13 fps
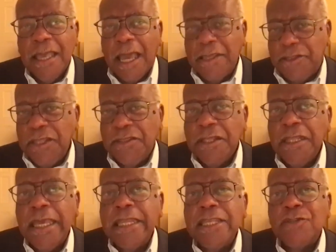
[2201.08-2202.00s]
"I think the
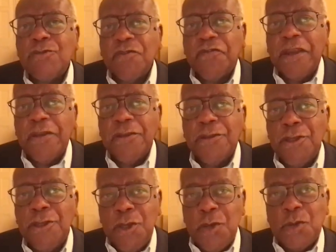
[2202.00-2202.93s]
lady's referring to
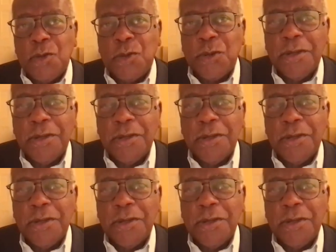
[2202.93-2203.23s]
you."